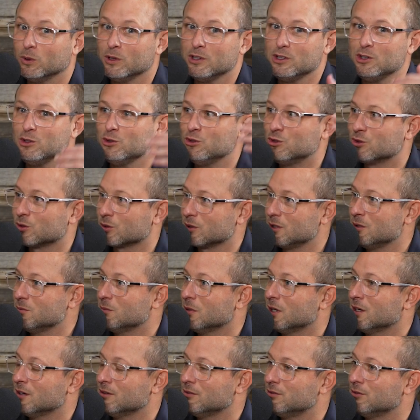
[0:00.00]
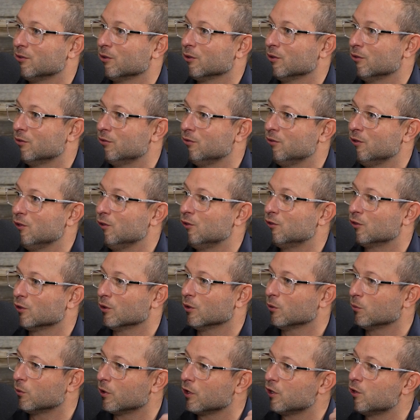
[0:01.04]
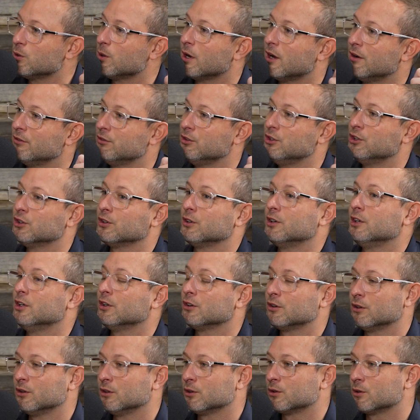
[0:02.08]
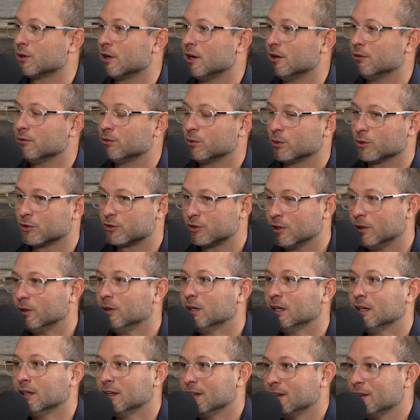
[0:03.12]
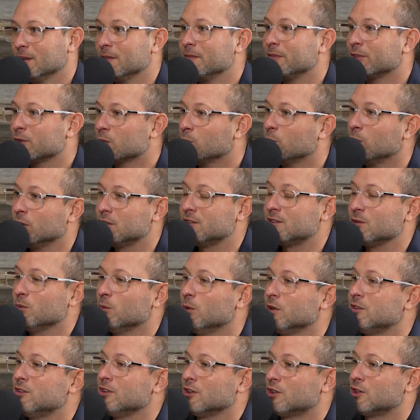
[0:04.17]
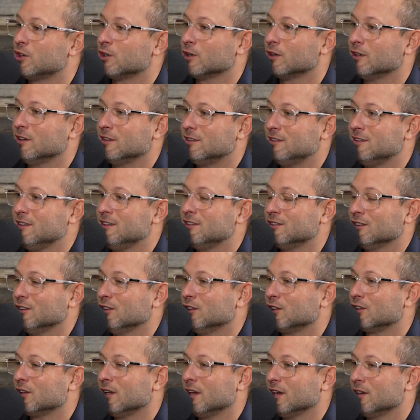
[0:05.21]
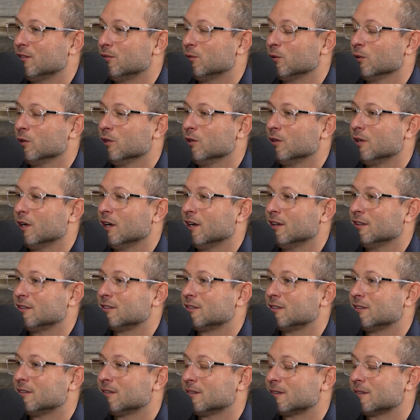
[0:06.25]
do you dream of for the future? What do you have your ear to the ground for? So what's the current season look like for you guys?